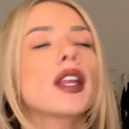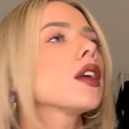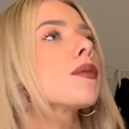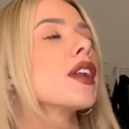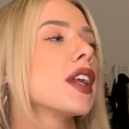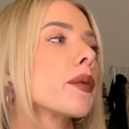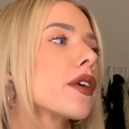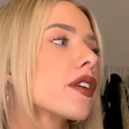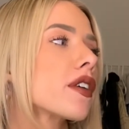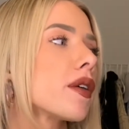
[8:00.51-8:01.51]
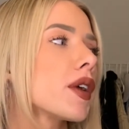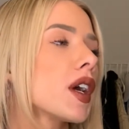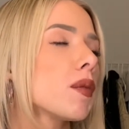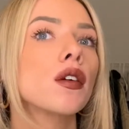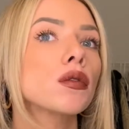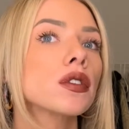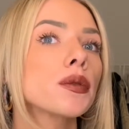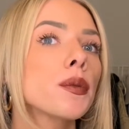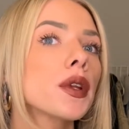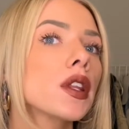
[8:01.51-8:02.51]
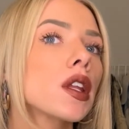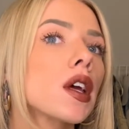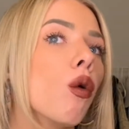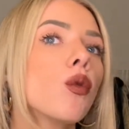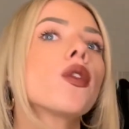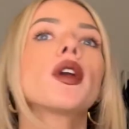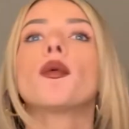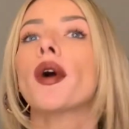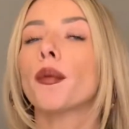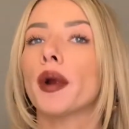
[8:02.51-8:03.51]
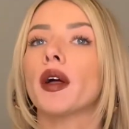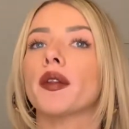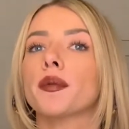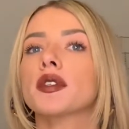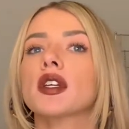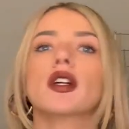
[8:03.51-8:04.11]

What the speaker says: in my neighborhood growing up, an older woman that only wore brown lipstick.